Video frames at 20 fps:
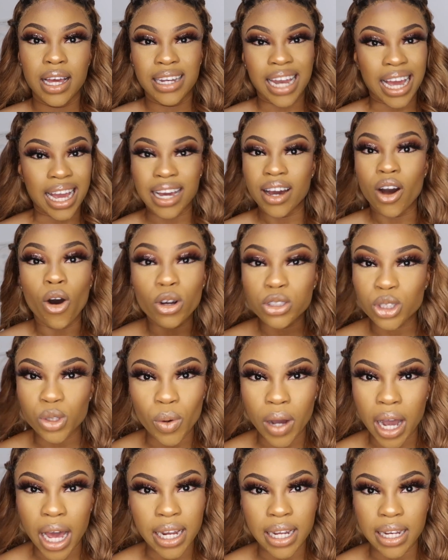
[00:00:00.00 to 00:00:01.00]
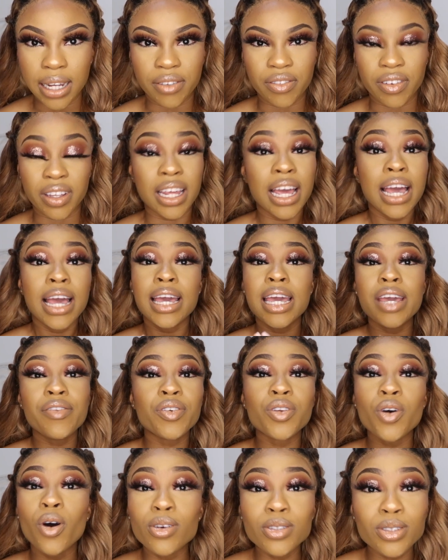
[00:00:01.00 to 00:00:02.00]
like a hostel kind of living.
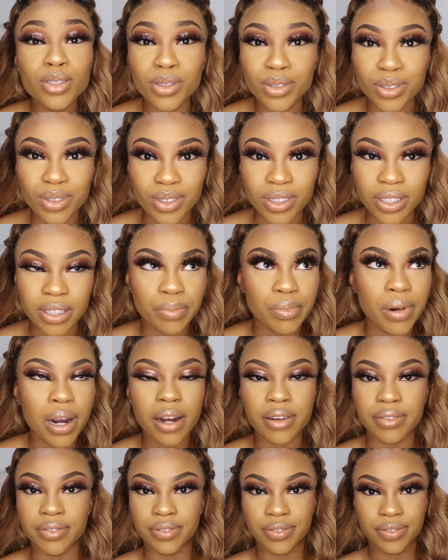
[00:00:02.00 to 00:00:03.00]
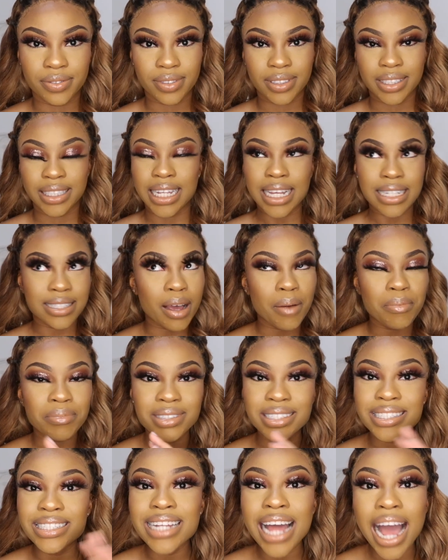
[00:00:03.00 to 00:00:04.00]
Even hostels, bruv, there's
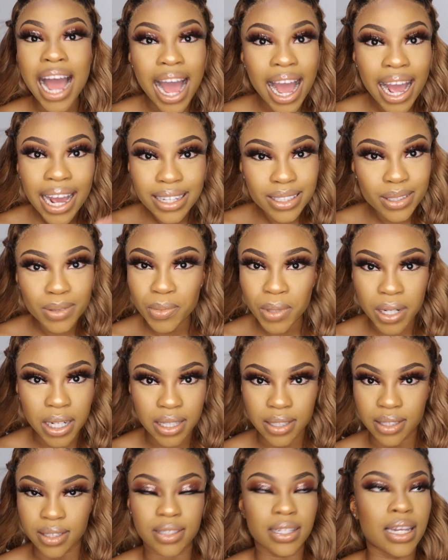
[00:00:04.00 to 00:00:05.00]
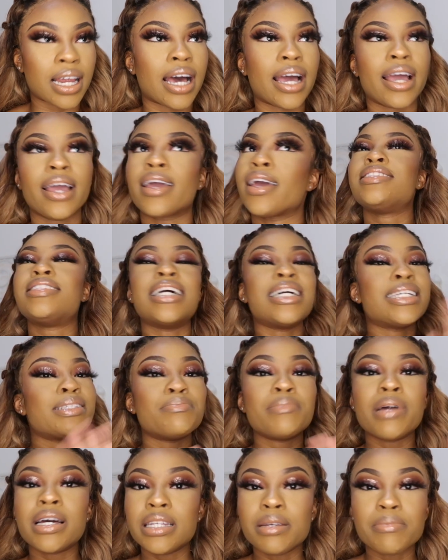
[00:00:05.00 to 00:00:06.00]
some nice ones. Like there's
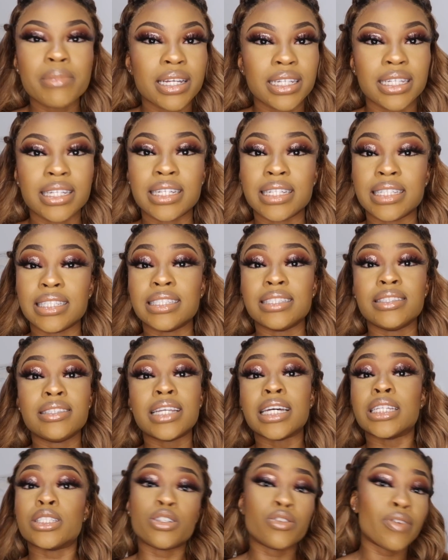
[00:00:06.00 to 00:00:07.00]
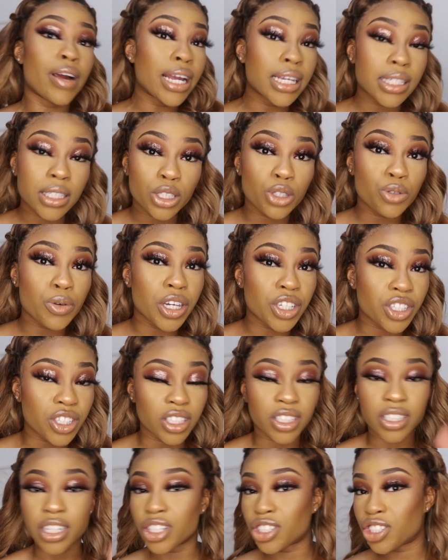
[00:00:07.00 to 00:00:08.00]
there's great
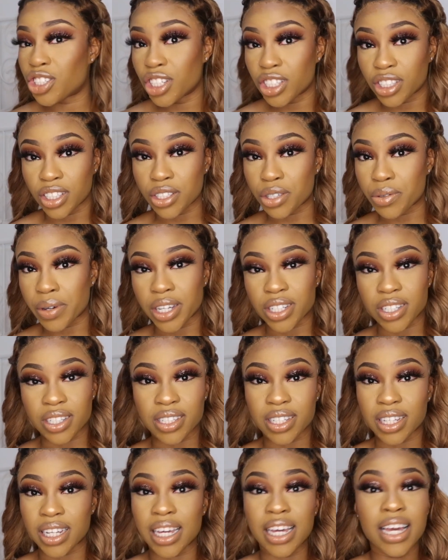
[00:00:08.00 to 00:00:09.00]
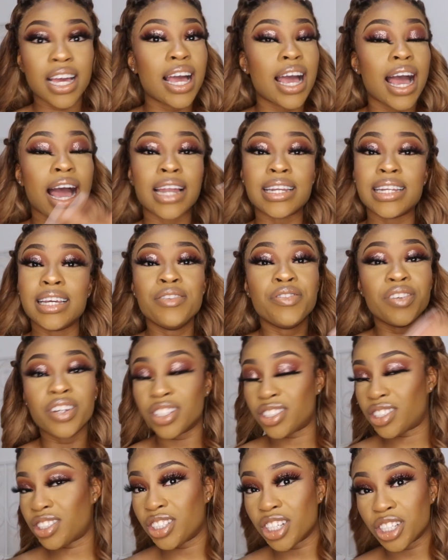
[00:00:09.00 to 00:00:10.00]
situations, there's shit situations in it, and even
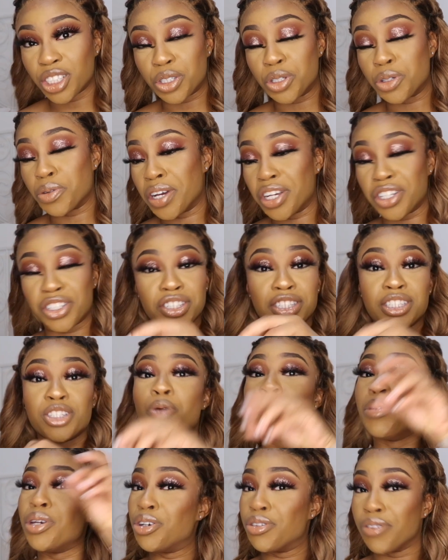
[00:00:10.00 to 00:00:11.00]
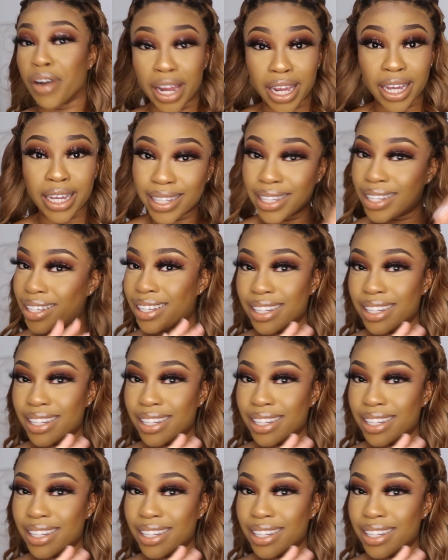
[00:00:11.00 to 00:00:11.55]
in shit situations they'll be great.